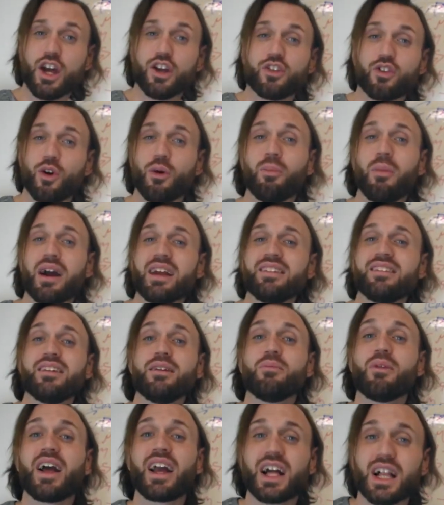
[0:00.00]
So it might
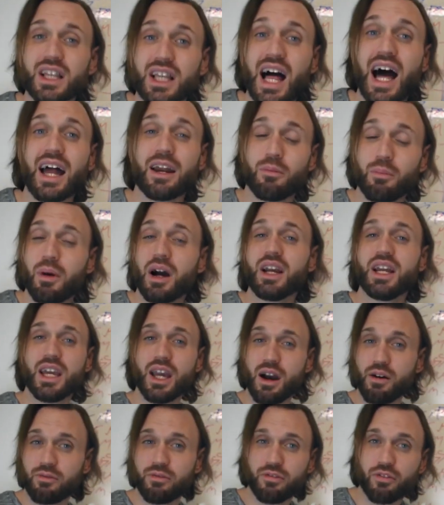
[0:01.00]
seem like a lot of
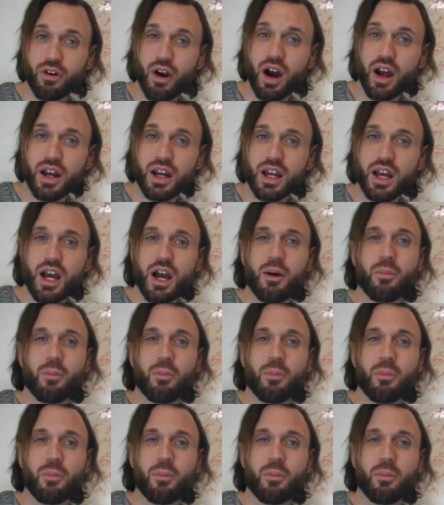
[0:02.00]
money up front,